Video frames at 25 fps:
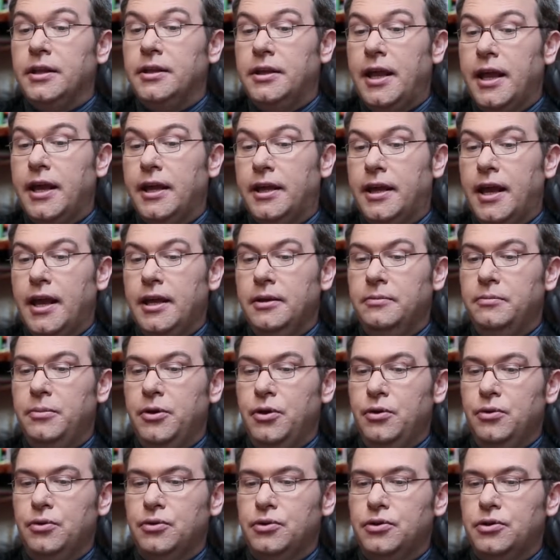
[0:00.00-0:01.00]
they can
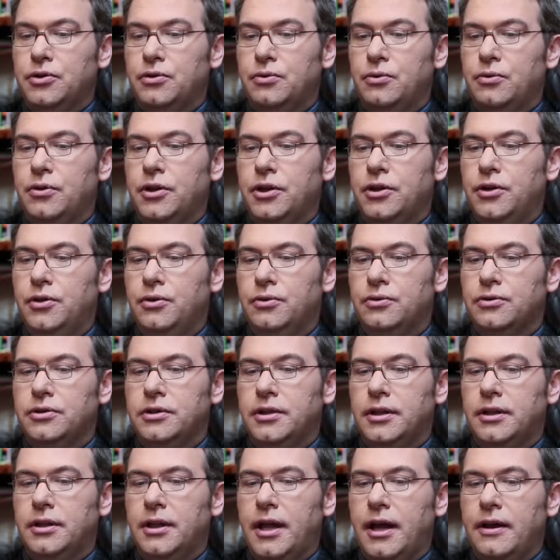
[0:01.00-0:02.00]
be used to reduce
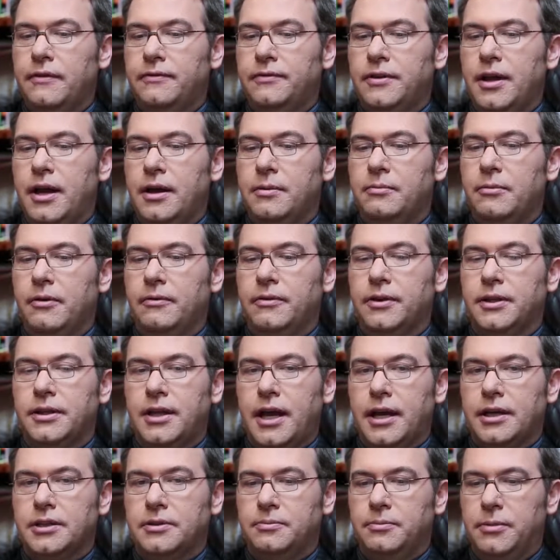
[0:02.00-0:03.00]
the lifetime of a
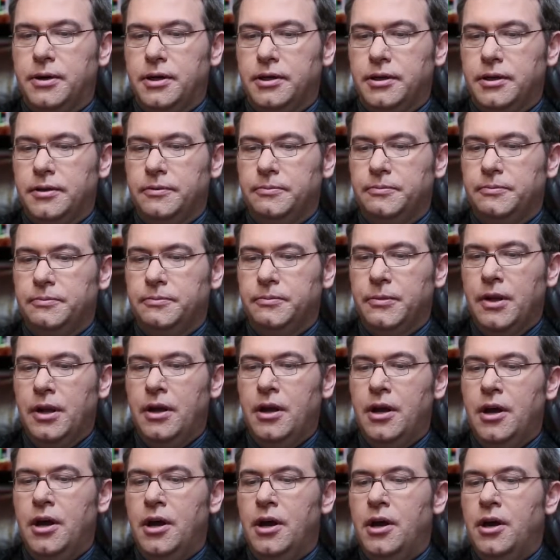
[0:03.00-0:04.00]
tax burden.
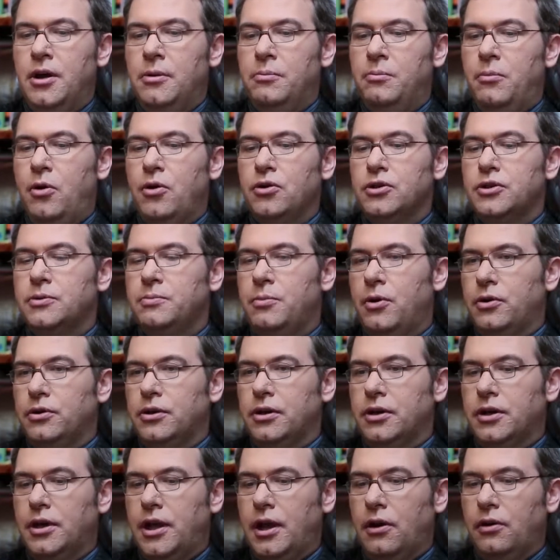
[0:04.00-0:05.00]
Most
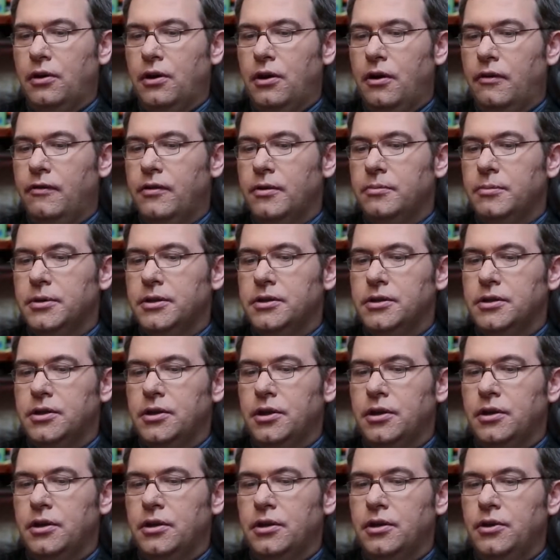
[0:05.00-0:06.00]
modern
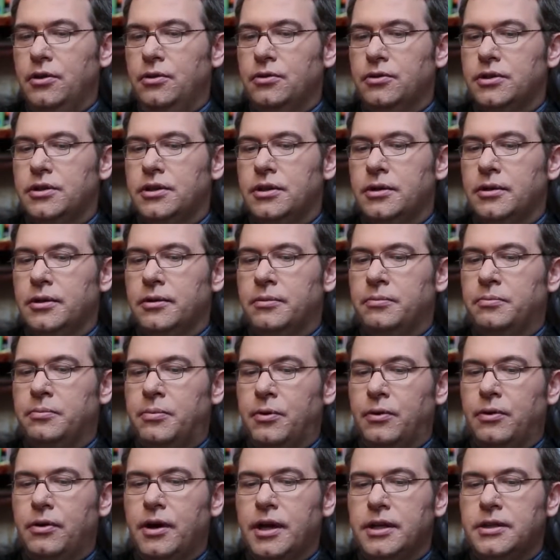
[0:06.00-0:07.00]
governments use a
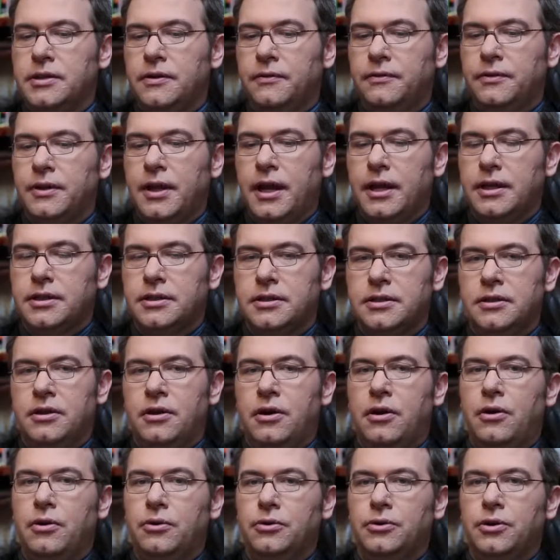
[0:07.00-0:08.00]
progressive tax,
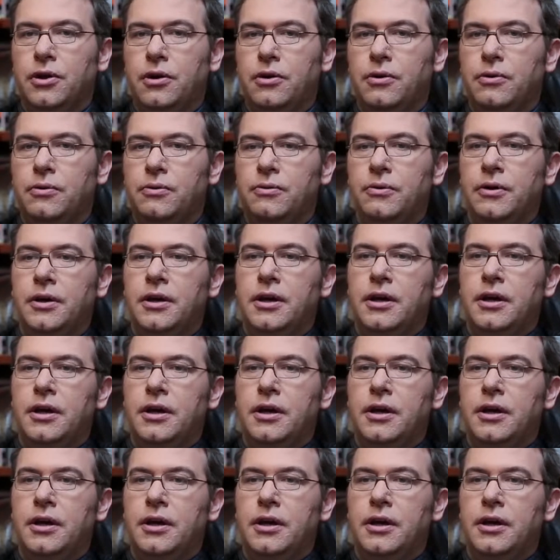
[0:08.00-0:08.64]
although